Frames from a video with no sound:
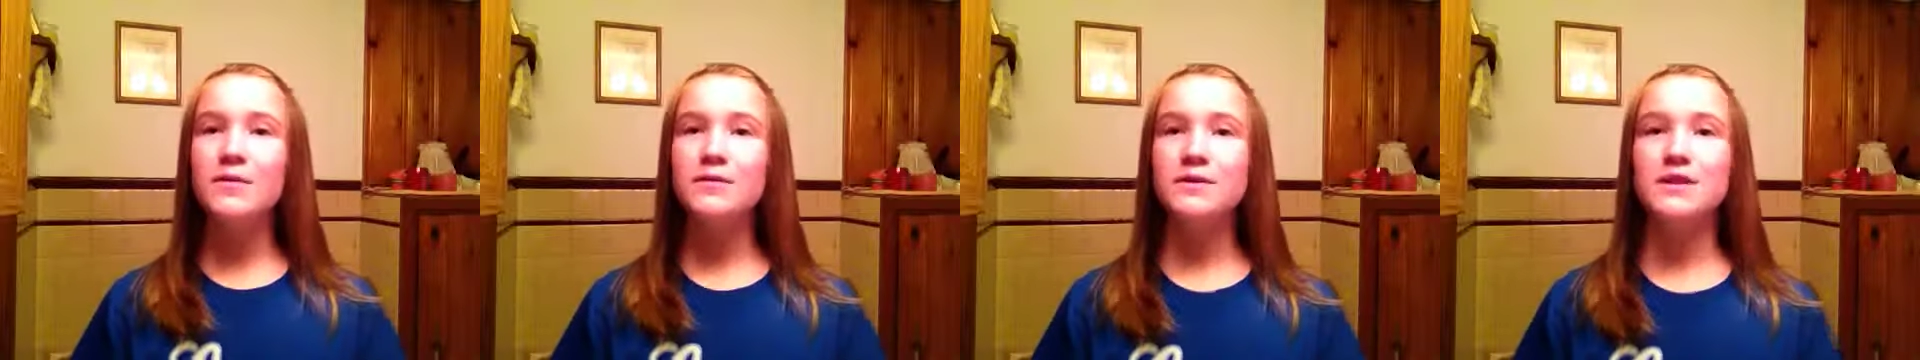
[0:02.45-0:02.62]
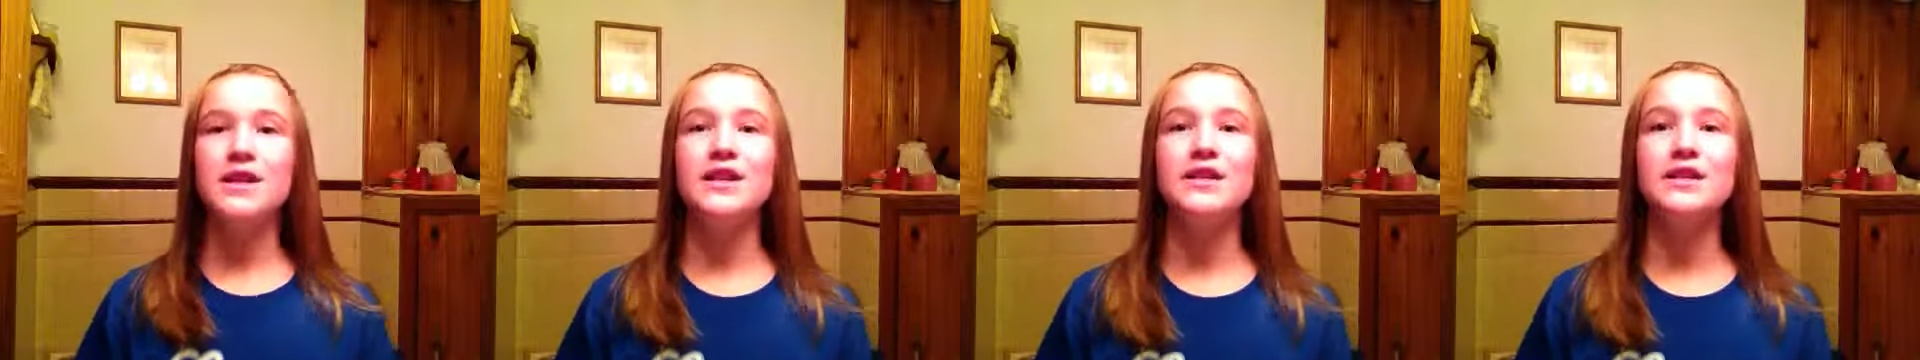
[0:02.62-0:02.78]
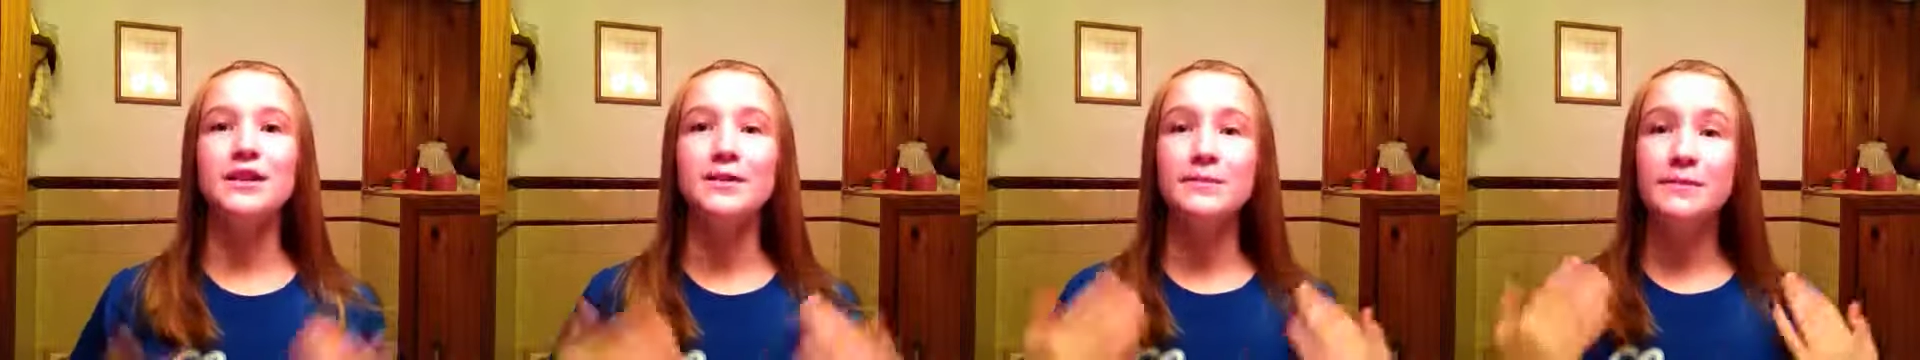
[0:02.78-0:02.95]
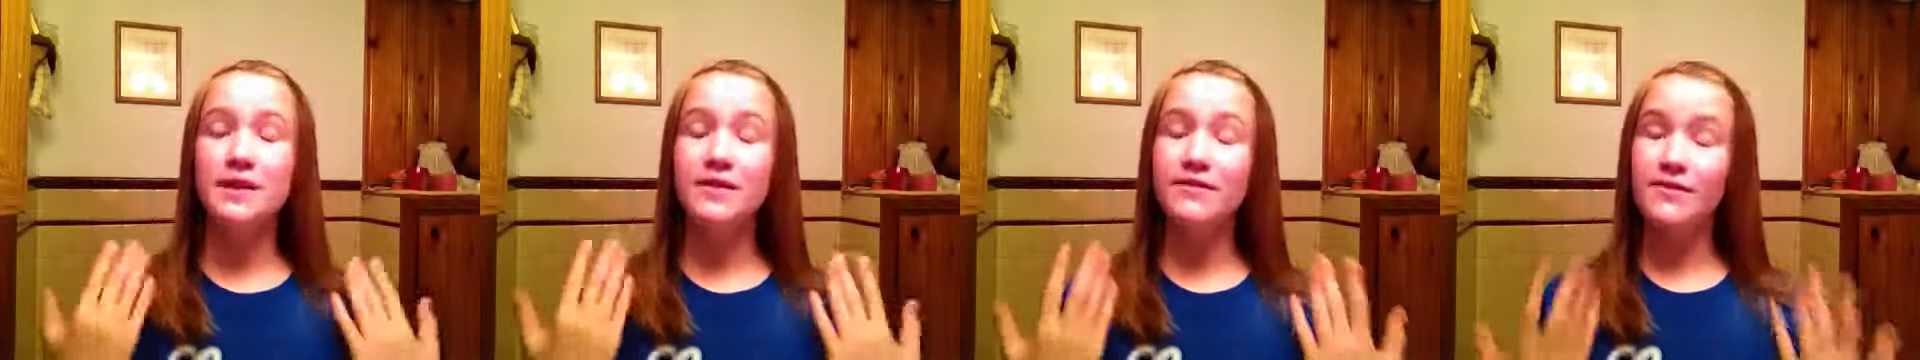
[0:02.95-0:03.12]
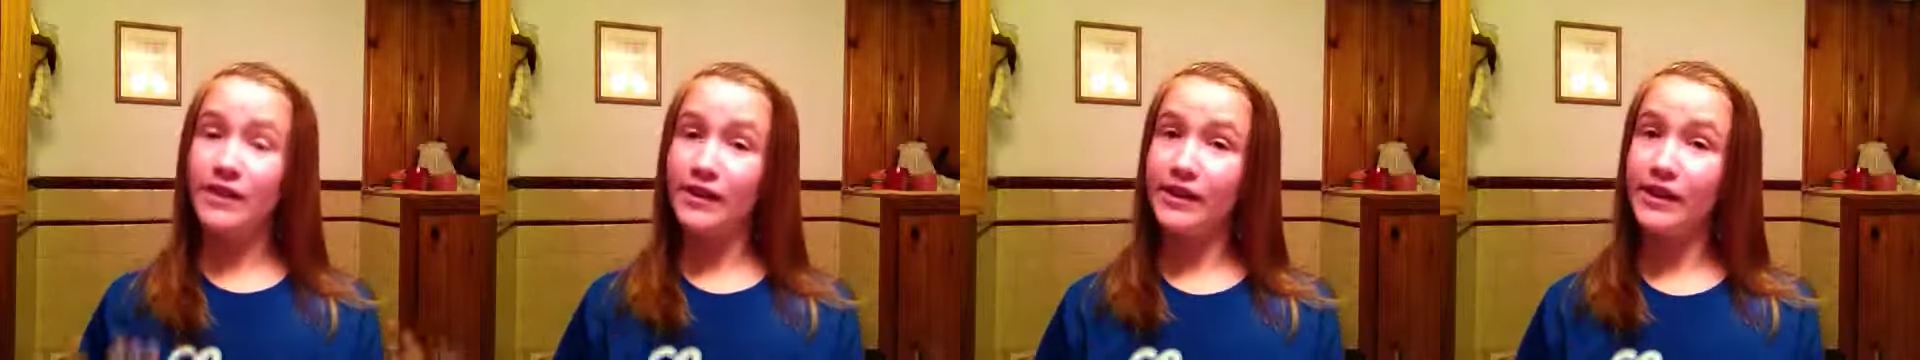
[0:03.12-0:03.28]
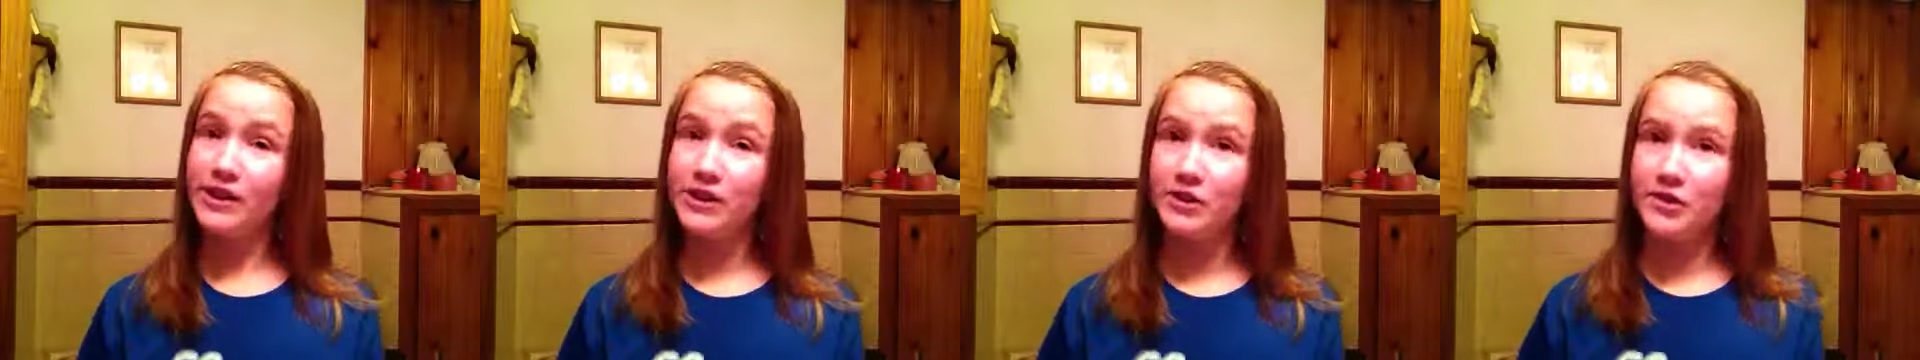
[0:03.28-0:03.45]
today's going to be a
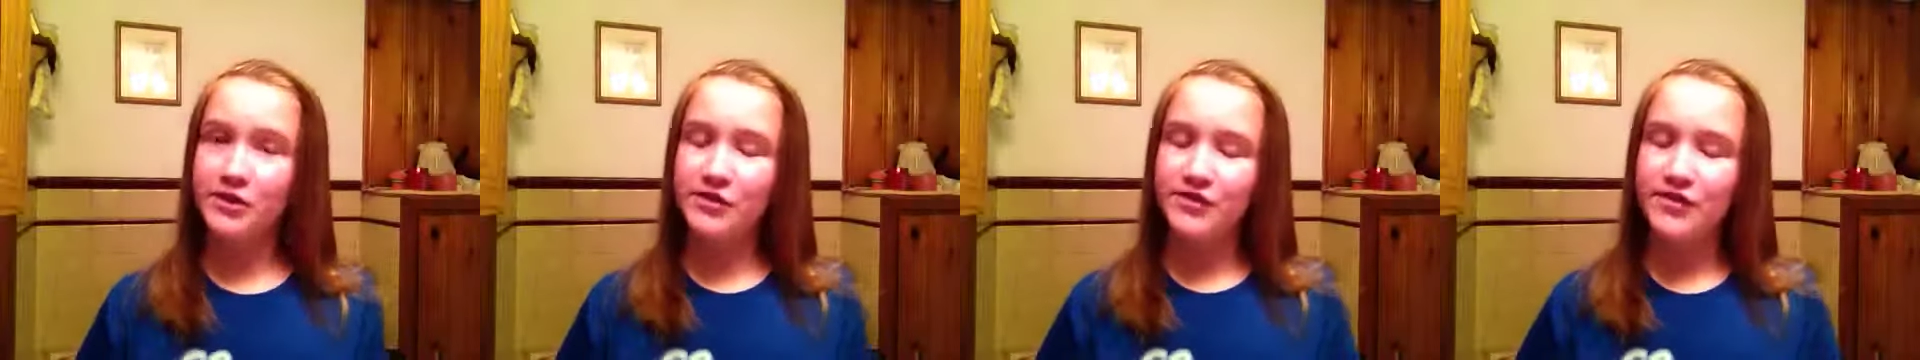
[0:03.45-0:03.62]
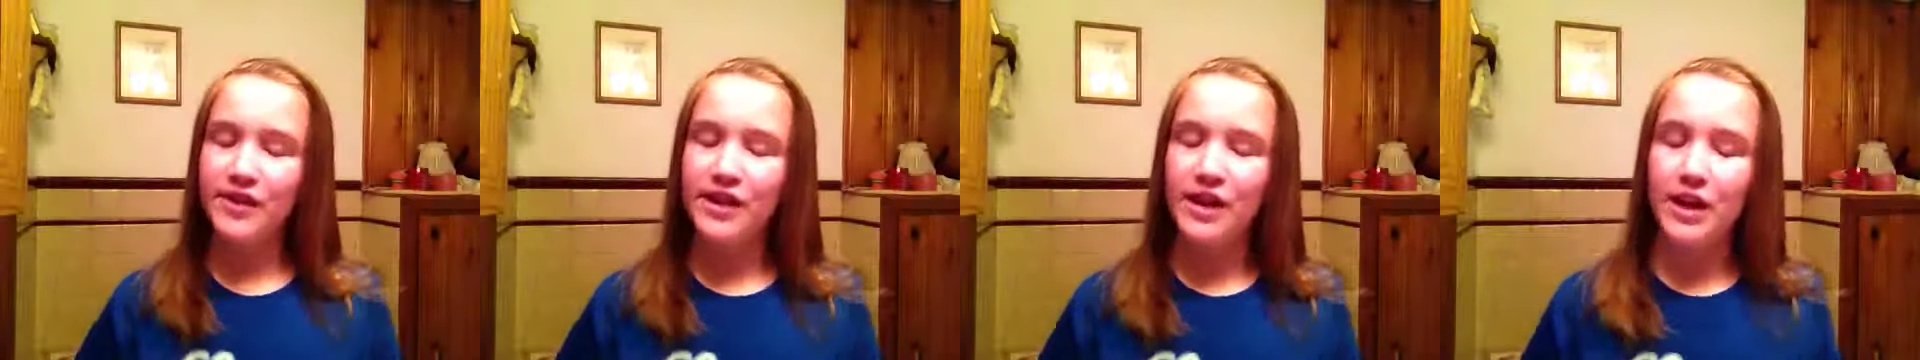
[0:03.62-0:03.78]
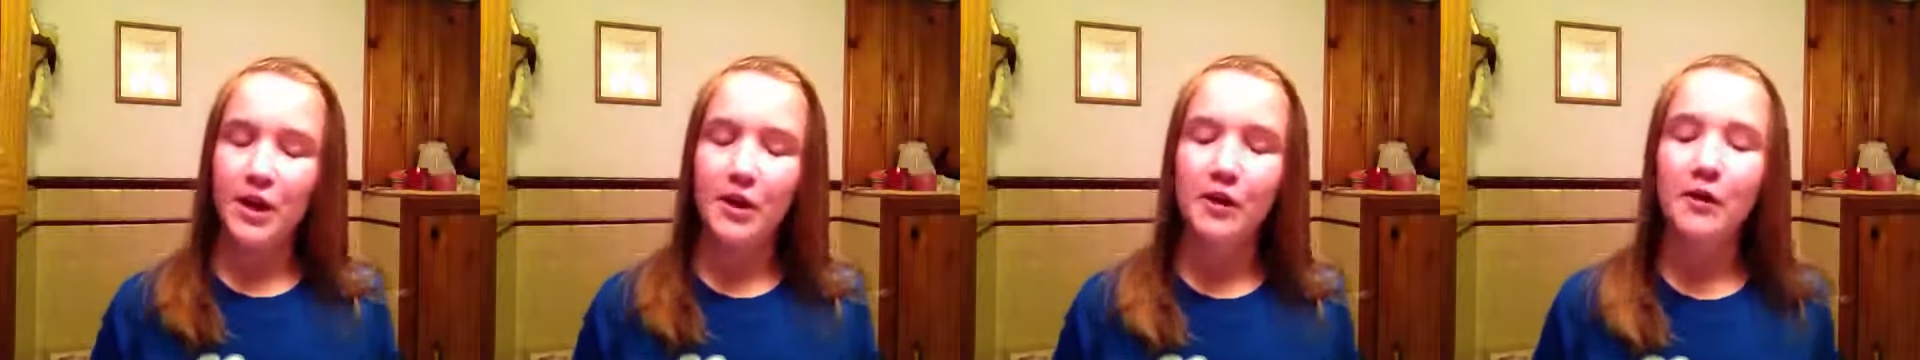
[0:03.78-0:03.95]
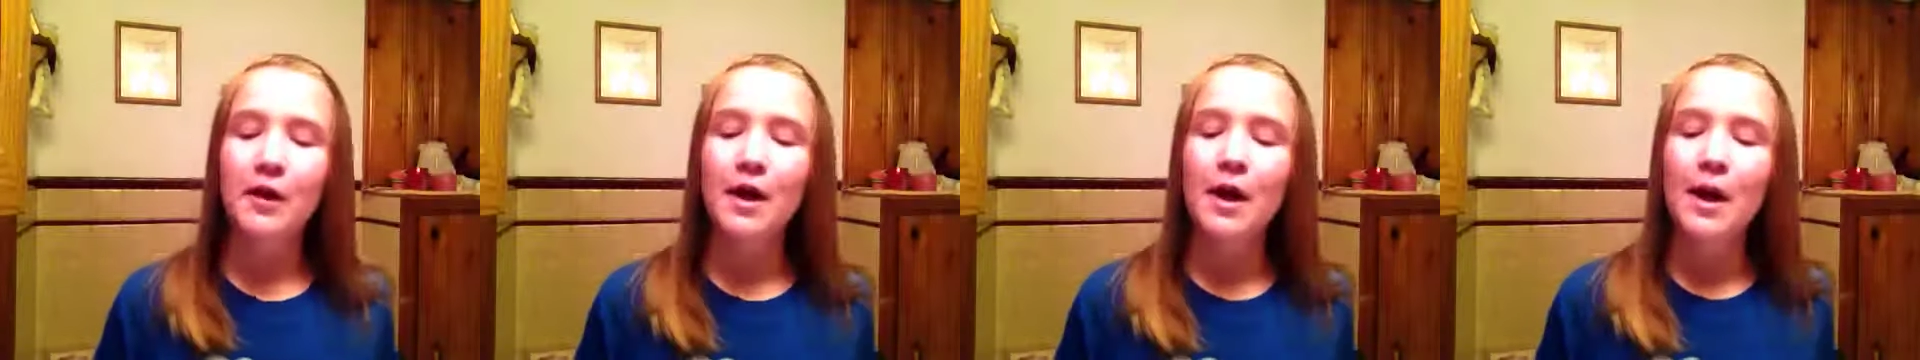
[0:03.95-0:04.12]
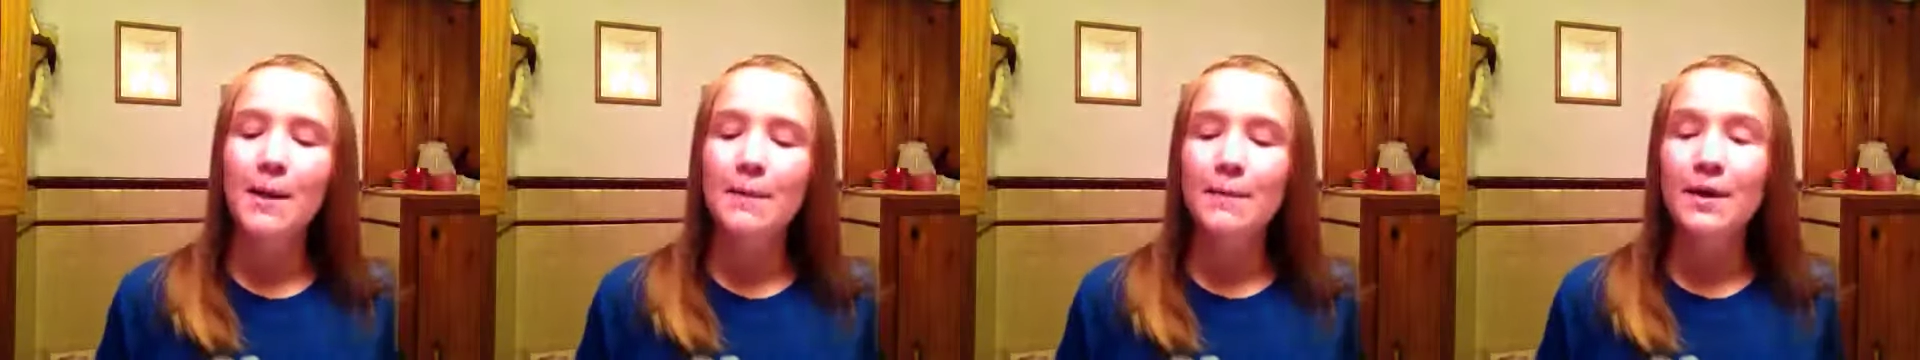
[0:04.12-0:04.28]
very short video,